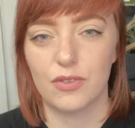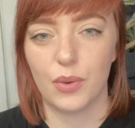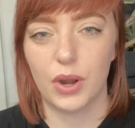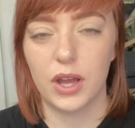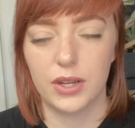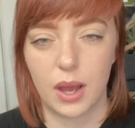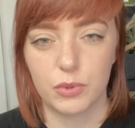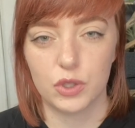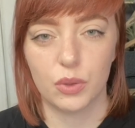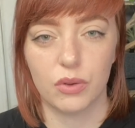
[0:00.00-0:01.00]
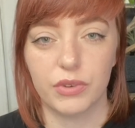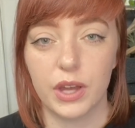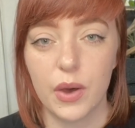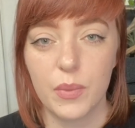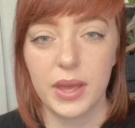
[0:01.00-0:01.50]
for adoption or
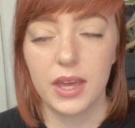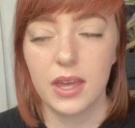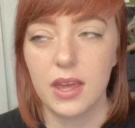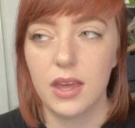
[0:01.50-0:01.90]
rehoming.